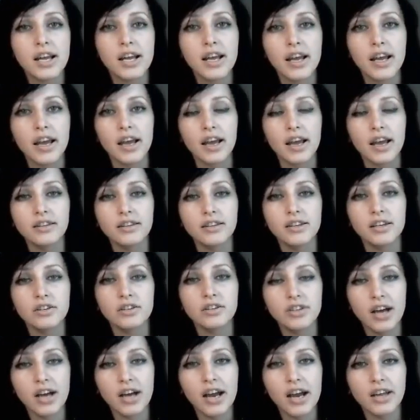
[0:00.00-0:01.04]
and they're
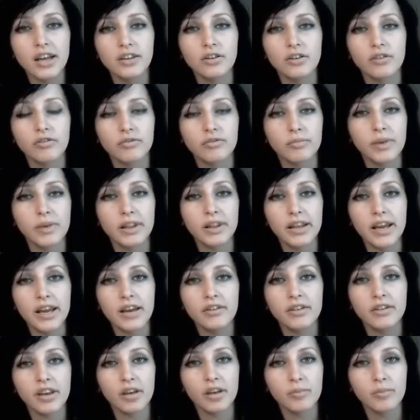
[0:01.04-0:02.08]
dying of
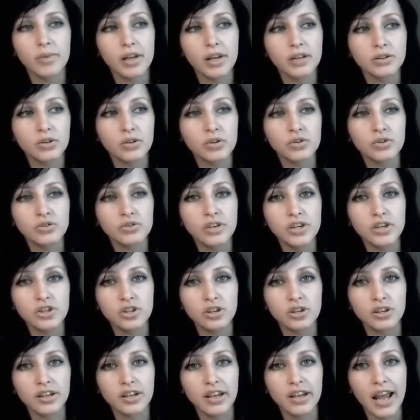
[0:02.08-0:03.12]
malaria,
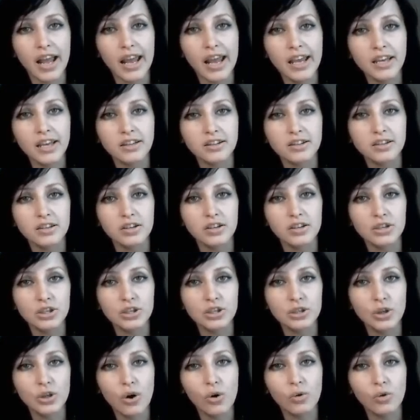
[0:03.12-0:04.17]
malnutrition, AIDS
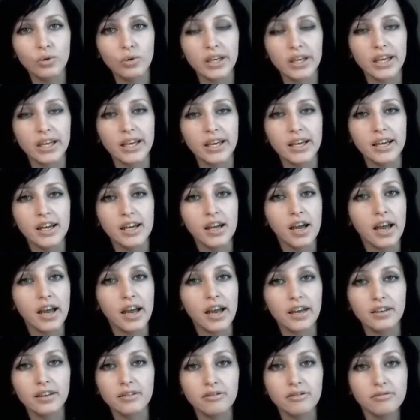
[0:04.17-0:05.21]
slowly,
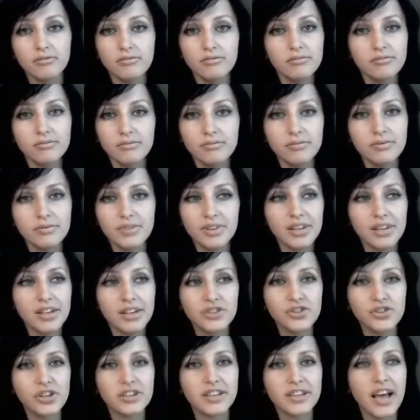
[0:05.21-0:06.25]
and that
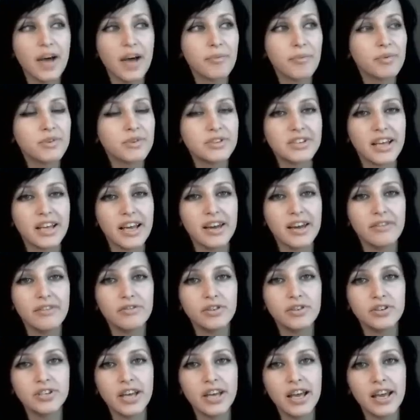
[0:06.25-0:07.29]
just happens every
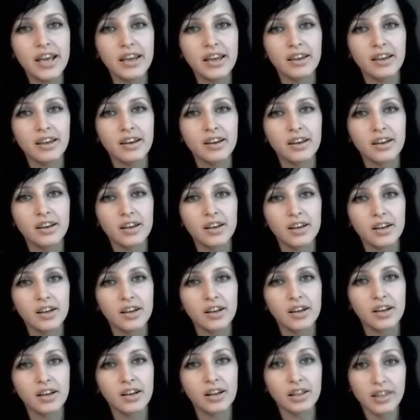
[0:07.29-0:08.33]
day.
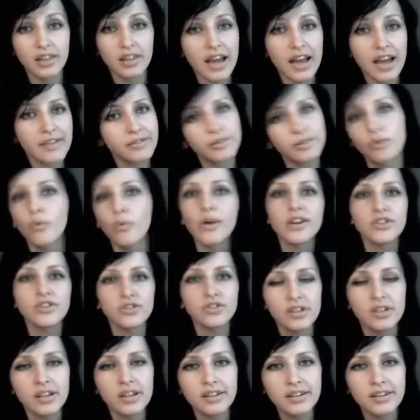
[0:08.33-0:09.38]
Life
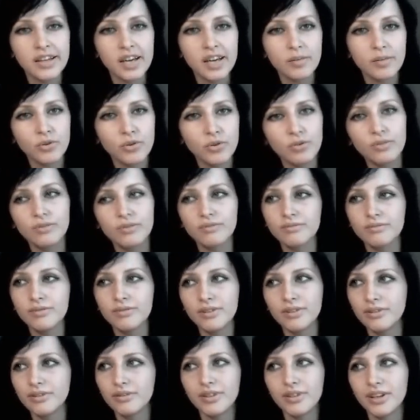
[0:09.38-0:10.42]
questioning them, you don't
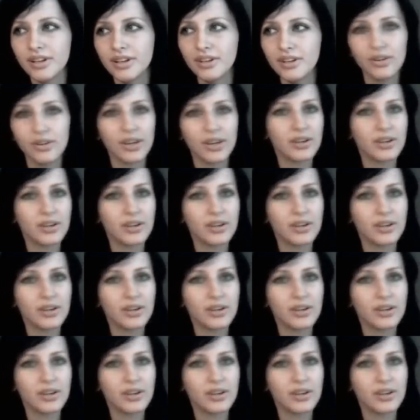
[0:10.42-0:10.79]
in